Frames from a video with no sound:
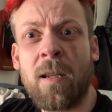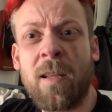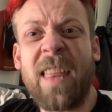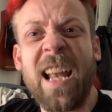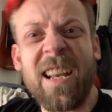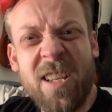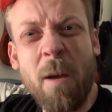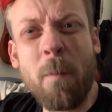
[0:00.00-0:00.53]

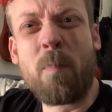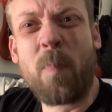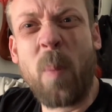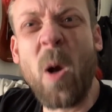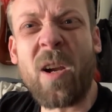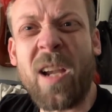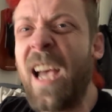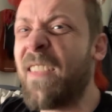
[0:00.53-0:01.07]
That's a
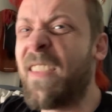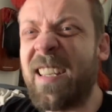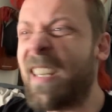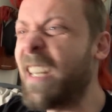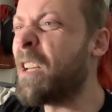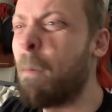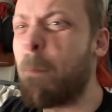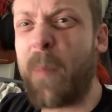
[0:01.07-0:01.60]
book. This
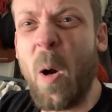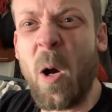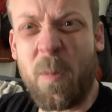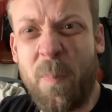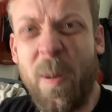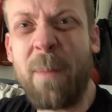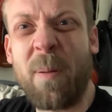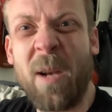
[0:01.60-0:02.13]
is a
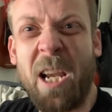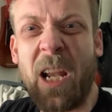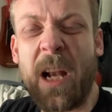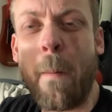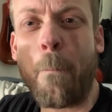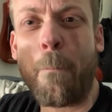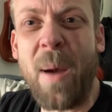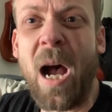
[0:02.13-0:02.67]
book people are going
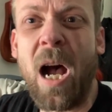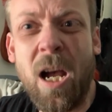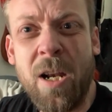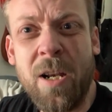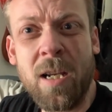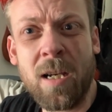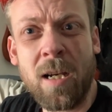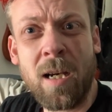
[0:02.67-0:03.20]
to
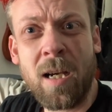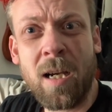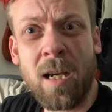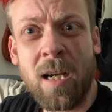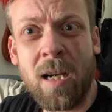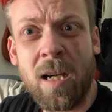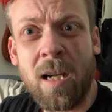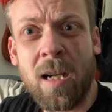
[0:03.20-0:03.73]
burn.
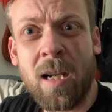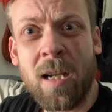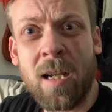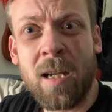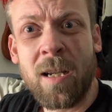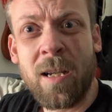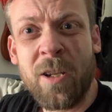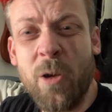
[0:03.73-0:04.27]

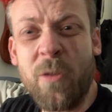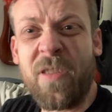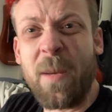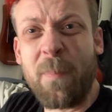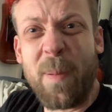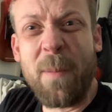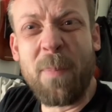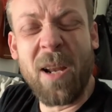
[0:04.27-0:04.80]
You
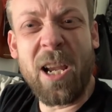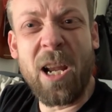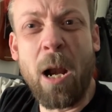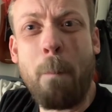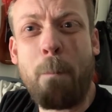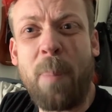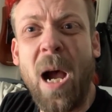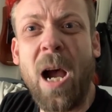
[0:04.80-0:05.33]
think people are going
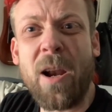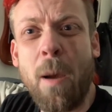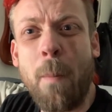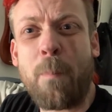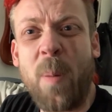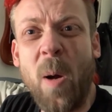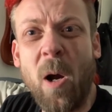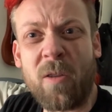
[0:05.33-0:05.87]
to burn a
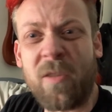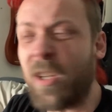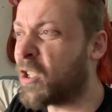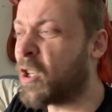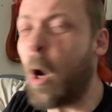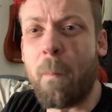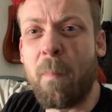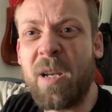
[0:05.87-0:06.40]
book that's
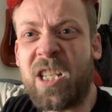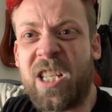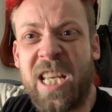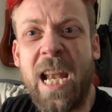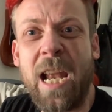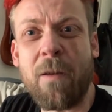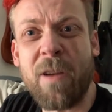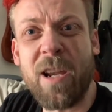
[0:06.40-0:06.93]
got
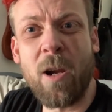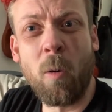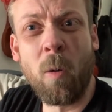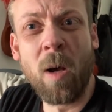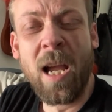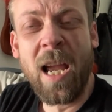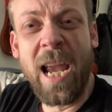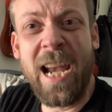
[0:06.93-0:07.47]

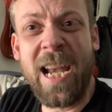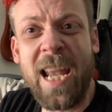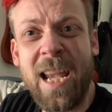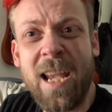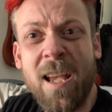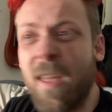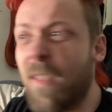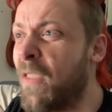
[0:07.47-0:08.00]
material in
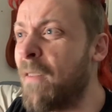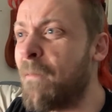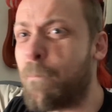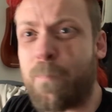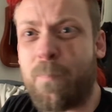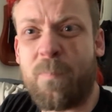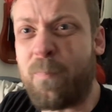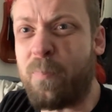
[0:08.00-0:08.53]
it that
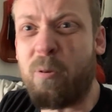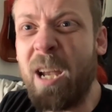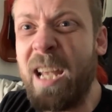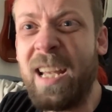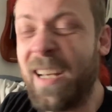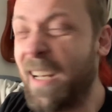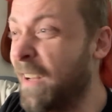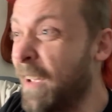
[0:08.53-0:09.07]

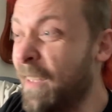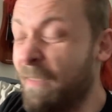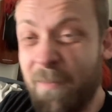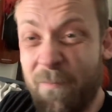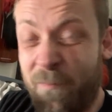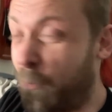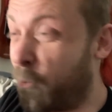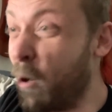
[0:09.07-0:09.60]

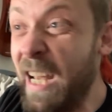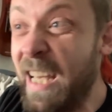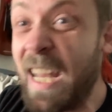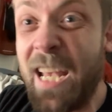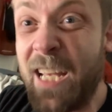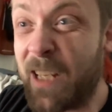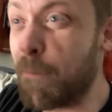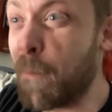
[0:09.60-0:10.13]

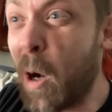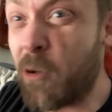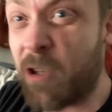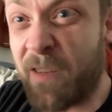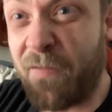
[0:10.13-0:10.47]
predates most